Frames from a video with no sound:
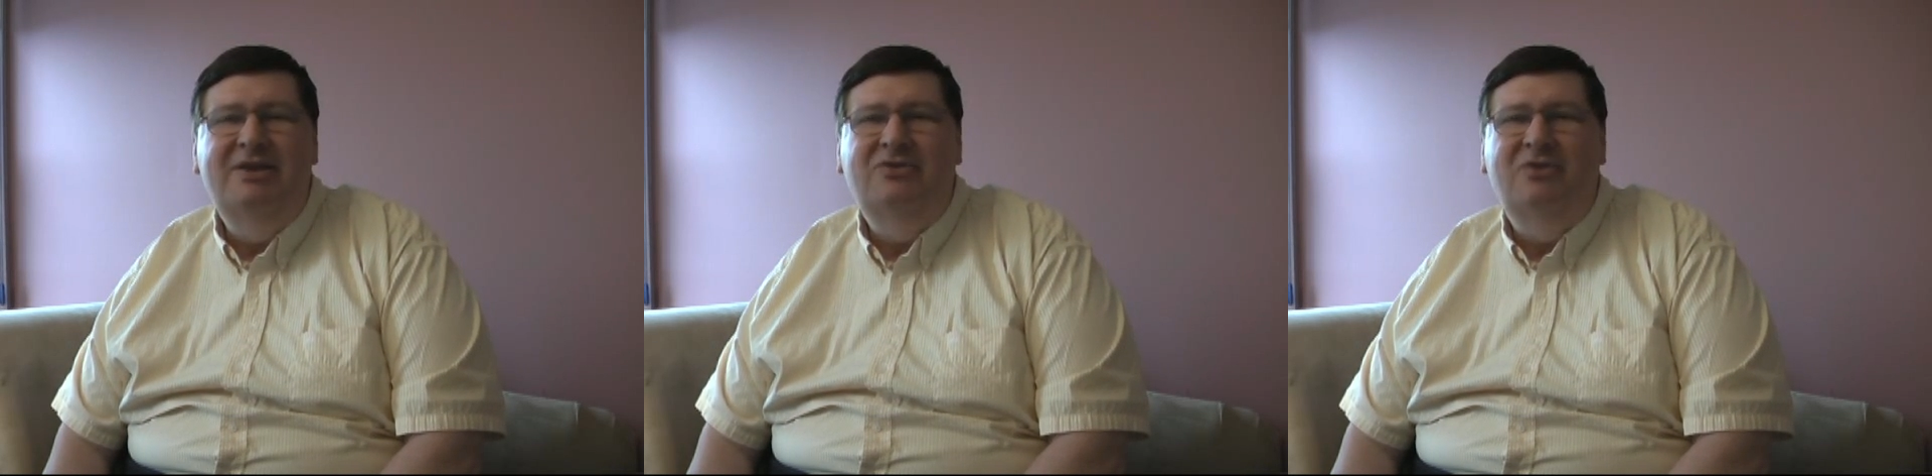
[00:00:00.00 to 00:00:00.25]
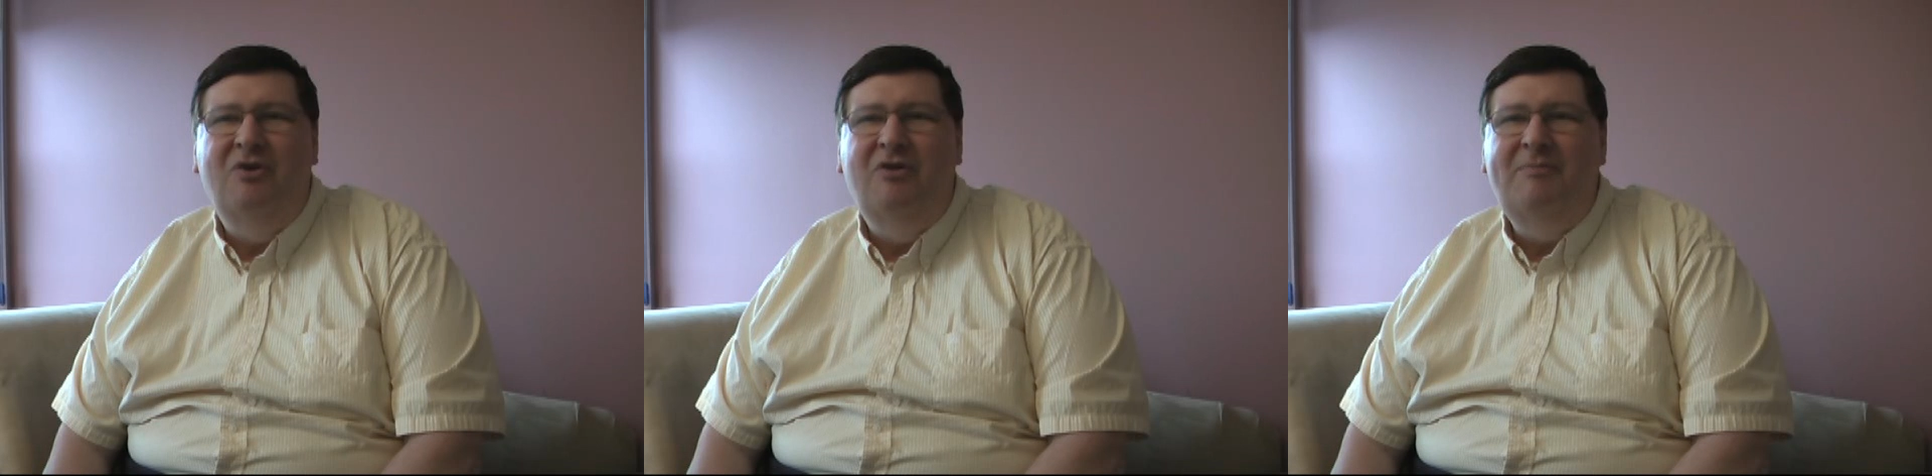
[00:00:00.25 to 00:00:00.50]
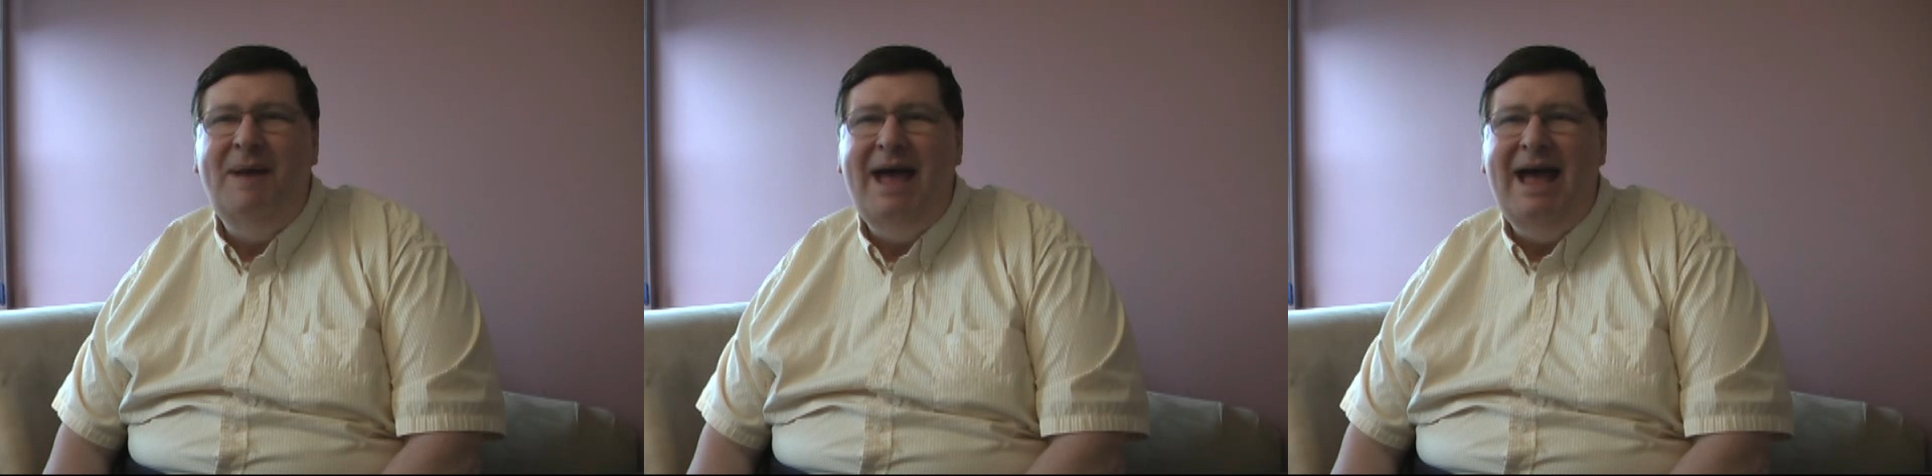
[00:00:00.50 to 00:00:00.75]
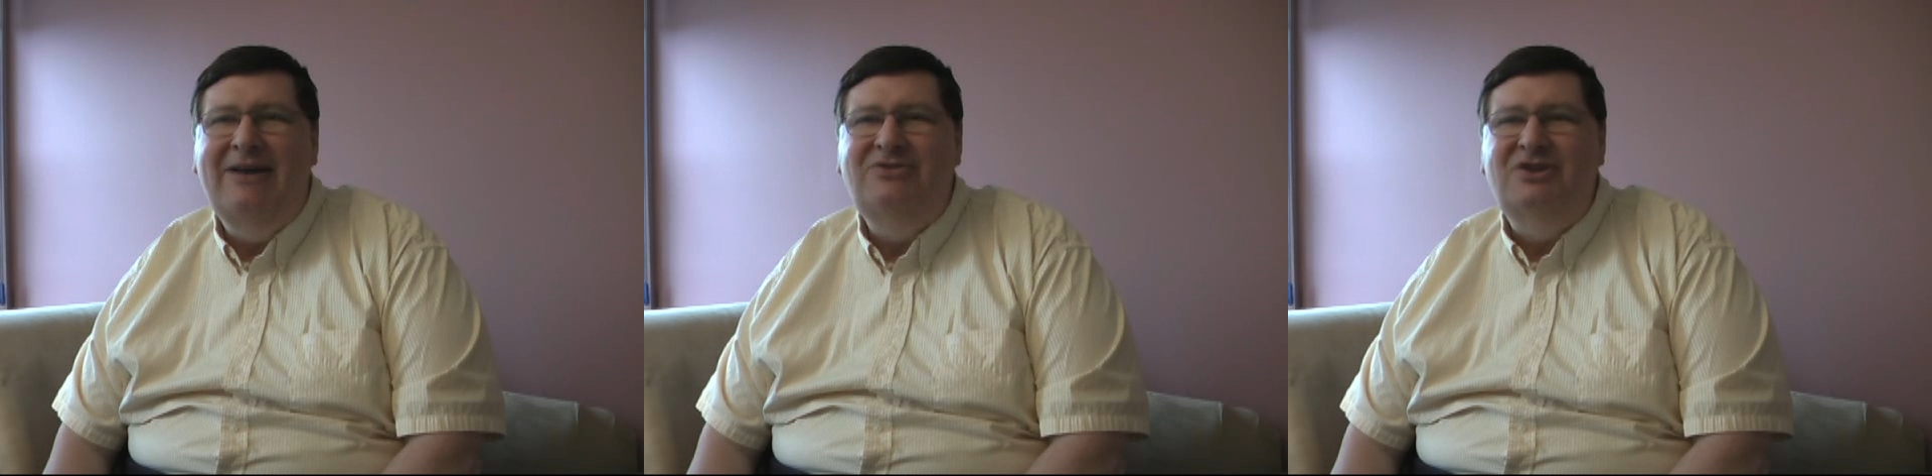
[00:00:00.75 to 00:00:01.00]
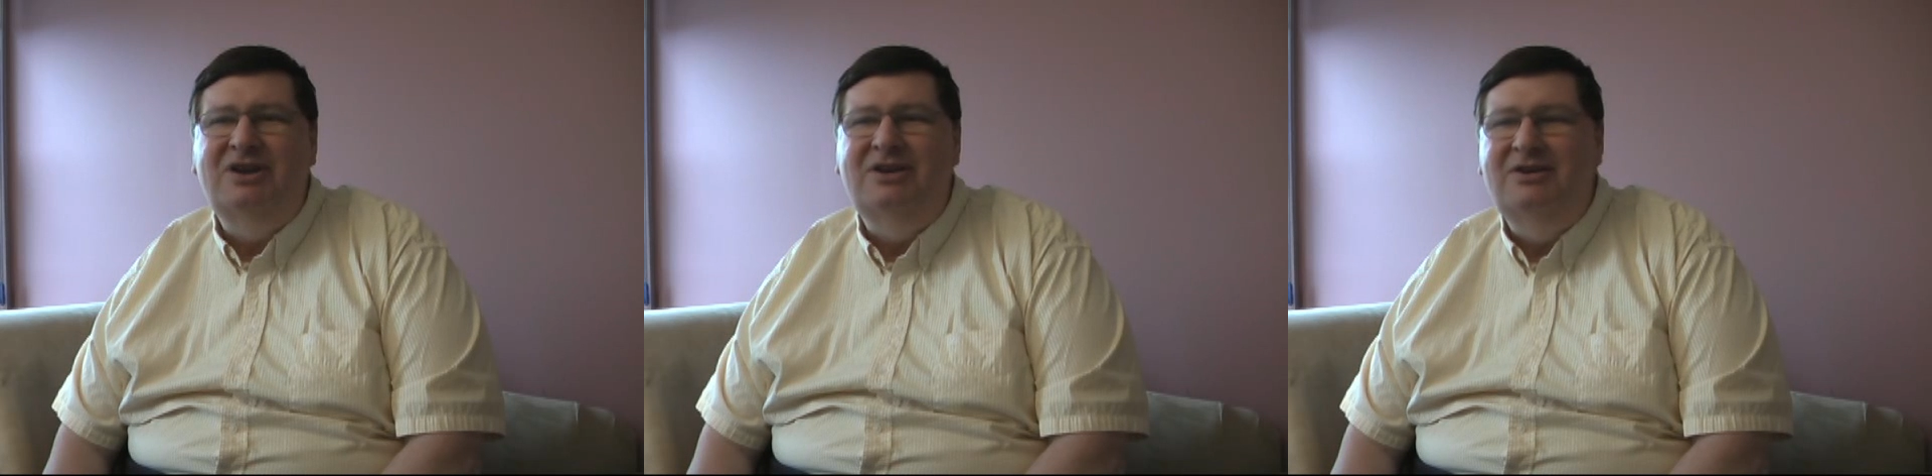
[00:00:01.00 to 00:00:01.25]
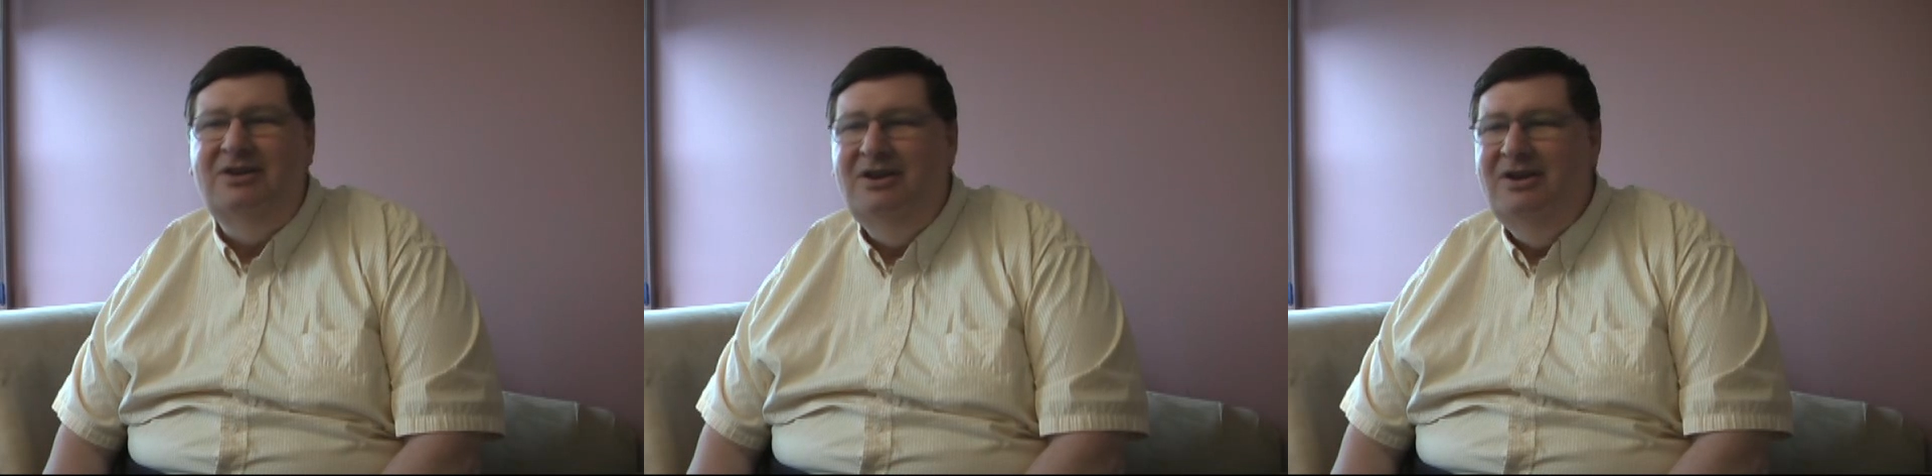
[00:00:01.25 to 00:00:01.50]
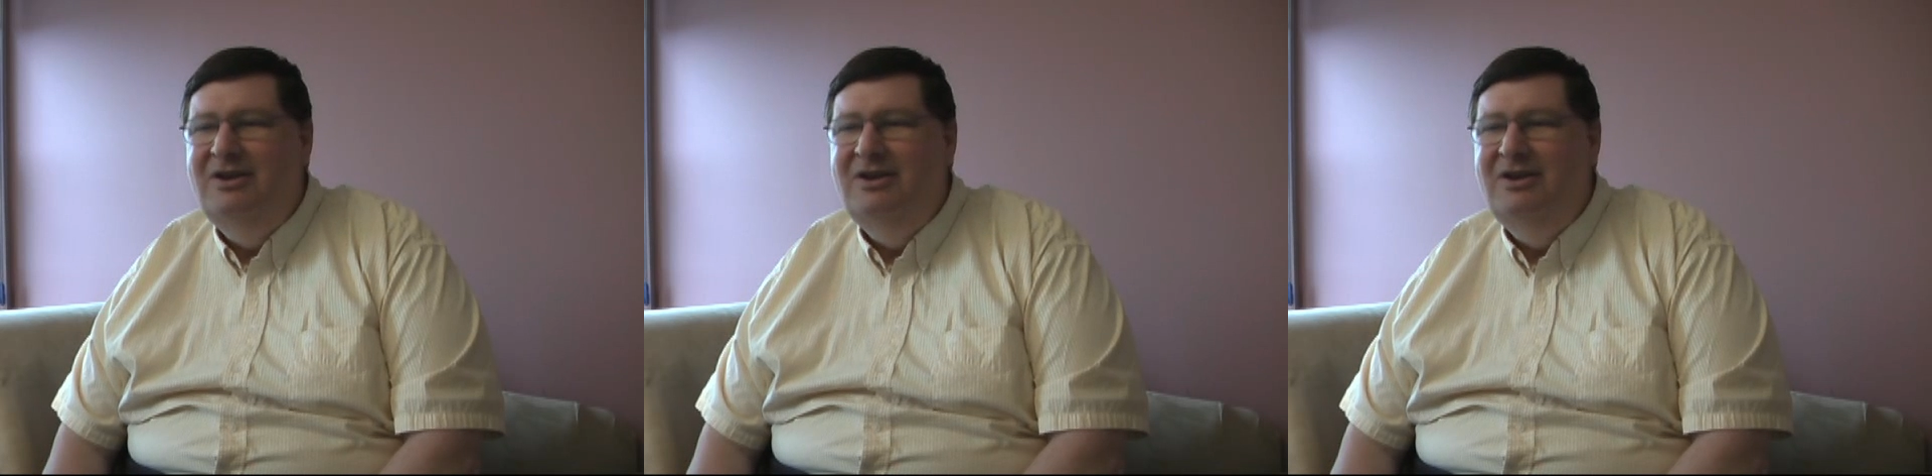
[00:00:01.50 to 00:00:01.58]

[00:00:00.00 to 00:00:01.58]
a soft patch, and